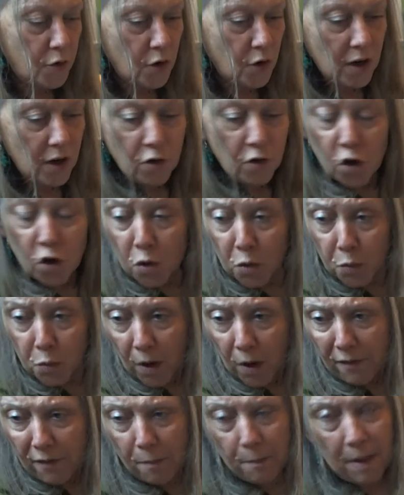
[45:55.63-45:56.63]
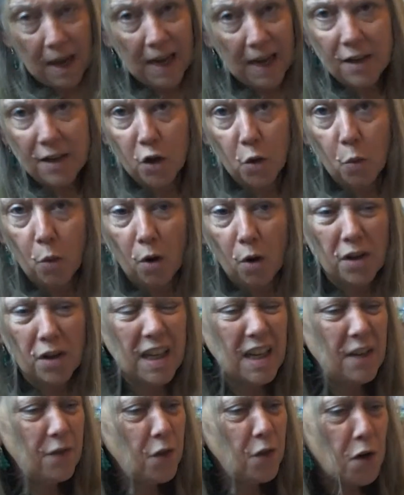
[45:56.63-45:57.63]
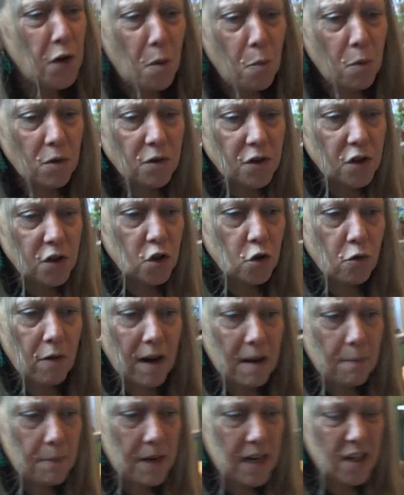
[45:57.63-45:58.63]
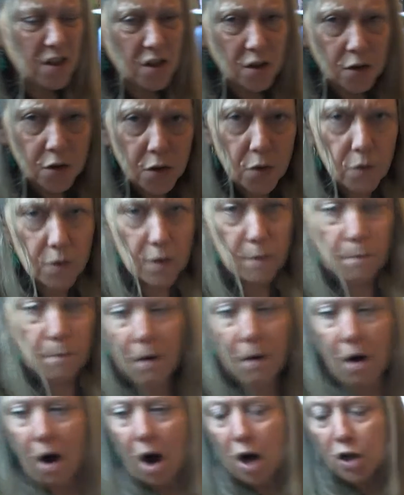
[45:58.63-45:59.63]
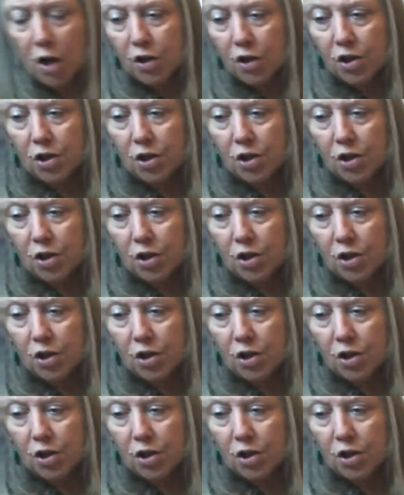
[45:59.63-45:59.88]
you use whatever paint you want, and if you don't want to scrape it, just use a brush.